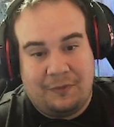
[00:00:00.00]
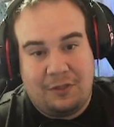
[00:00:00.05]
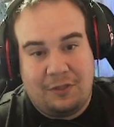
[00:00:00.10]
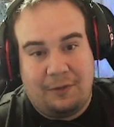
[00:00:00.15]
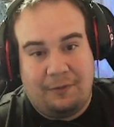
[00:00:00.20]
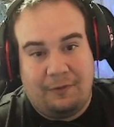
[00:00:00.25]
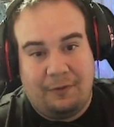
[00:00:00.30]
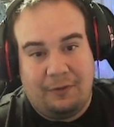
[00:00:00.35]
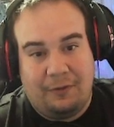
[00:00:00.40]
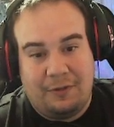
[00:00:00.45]
So
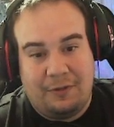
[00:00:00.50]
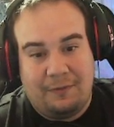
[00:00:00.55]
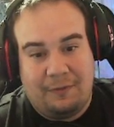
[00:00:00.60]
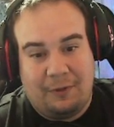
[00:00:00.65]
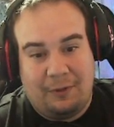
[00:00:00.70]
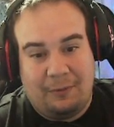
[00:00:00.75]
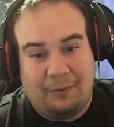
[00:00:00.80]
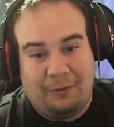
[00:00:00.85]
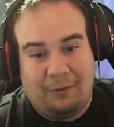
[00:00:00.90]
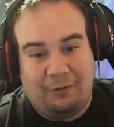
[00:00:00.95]
first and
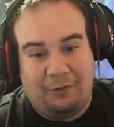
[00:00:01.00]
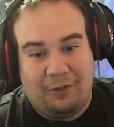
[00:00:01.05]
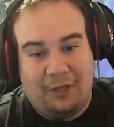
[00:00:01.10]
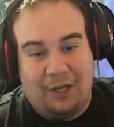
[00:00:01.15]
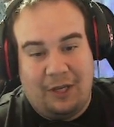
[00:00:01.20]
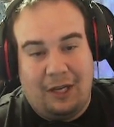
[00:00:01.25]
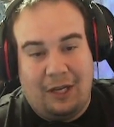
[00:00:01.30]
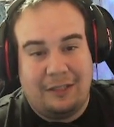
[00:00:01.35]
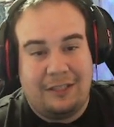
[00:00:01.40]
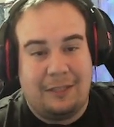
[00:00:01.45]
foremost,
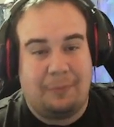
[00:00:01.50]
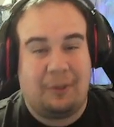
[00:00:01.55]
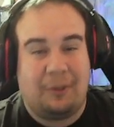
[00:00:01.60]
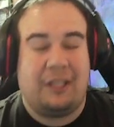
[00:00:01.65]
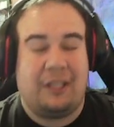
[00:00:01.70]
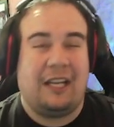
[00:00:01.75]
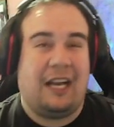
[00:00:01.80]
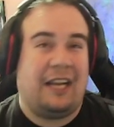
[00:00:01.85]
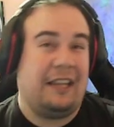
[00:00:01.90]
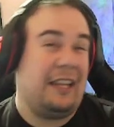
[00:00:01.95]

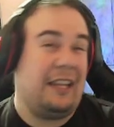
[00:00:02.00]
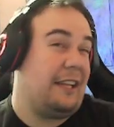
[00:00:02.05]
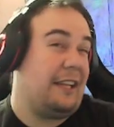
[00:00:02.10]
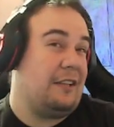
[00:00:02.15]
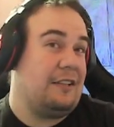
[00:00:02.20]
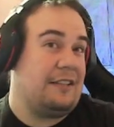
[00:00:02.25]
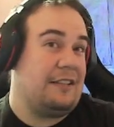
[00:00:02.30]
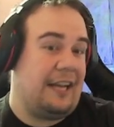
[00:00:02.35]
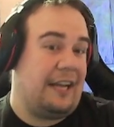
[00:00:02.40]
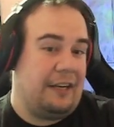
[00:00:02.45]
typically I like
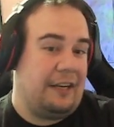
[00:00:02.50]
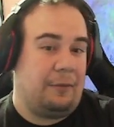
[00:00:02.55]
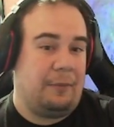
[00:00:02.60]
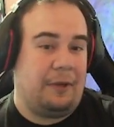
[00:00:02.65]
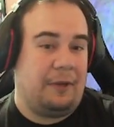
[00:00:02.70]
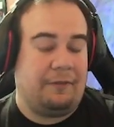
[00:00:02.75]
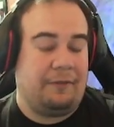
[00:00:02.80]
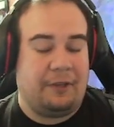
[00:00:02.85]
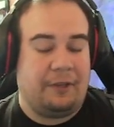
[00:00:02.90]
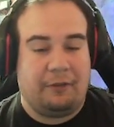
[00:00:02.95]
to title
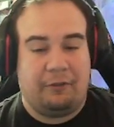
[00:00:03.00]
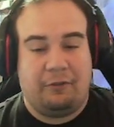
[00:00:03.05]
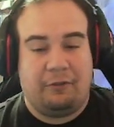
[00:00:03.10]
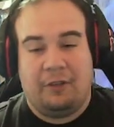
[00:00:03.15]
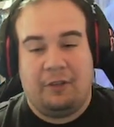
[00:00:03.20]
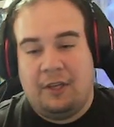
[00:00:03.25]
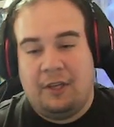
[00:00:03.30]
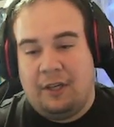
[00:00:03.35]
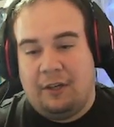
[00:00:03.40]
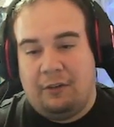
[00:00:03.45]
my videos.
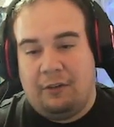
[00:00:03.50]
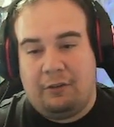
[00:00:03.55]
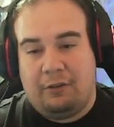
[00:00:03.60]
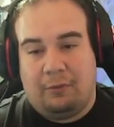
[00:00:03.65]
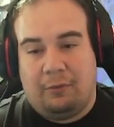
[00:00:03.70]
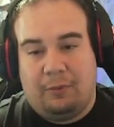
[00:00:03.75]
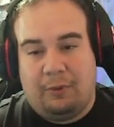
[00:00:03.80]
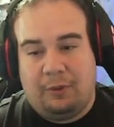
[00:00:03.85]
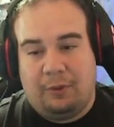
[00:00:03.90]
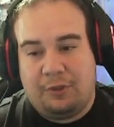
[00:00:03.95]
So
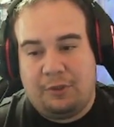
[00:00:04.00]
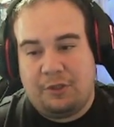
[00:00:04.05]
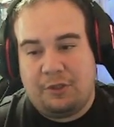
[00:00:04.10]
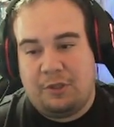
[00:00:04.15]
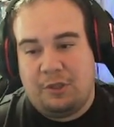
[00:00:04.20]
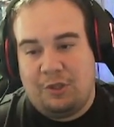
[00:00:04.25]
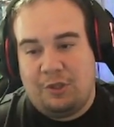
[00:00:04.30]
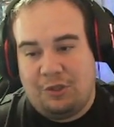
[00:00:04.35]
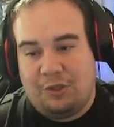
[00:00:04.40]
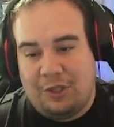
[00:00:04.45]
we'll just
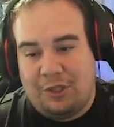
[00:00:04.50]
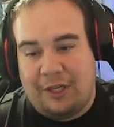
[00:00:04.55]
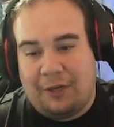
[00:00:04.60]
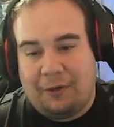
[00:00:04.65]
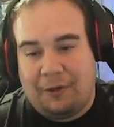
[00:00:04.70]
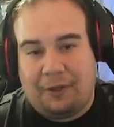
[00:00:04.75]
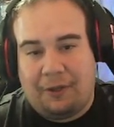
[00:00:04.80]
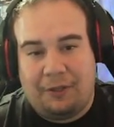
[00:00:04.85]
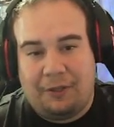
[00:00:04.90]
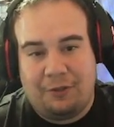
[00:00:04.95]

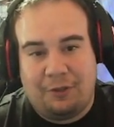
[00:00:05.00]
generically